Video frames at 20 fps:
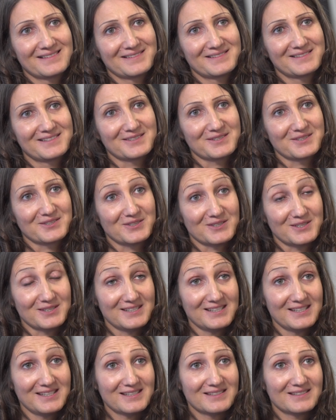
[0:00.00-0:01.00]
this
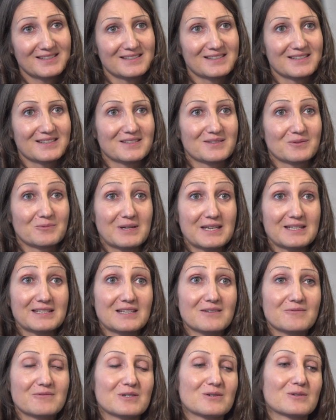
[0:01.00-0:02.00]
study that is
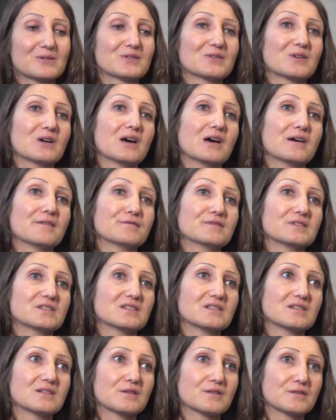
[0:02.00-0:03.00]
waiting. We also have
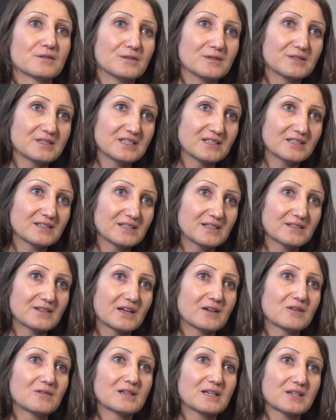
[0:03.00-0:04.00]
the third year
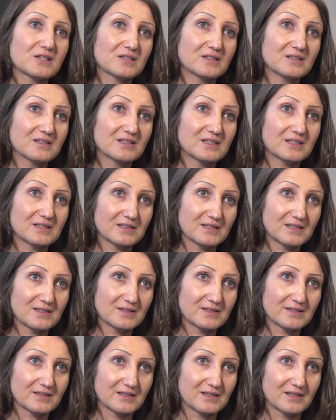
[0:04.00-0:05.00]
data collection that,
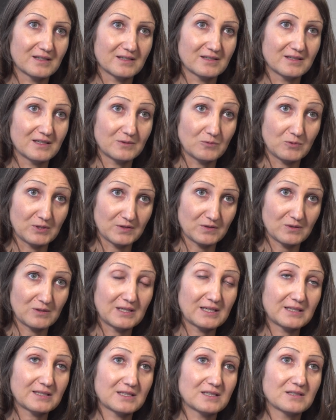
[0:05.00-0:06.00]
is, that was
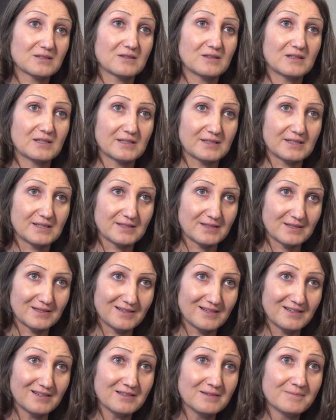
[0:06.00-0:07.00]
collected earlier this
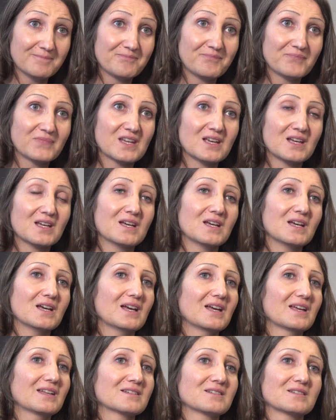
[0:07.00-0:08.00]
year
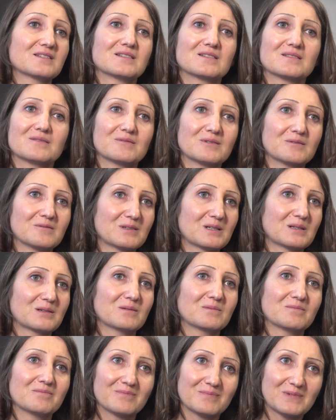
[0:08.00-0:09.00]
and we
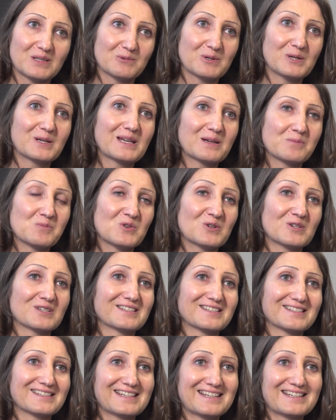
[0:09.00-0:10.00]
will be working more on
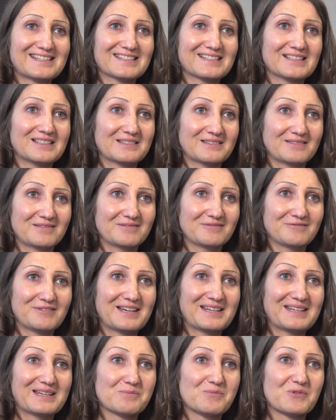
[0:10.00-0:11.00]
the data and
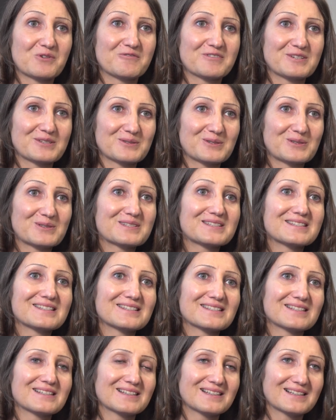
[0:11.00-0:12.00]
finding more
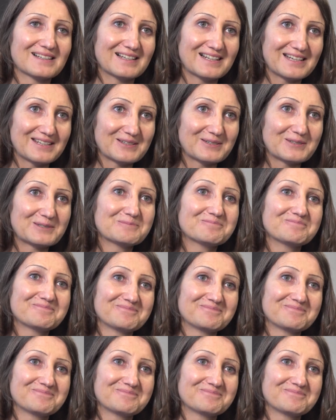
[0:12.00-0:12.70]
results later.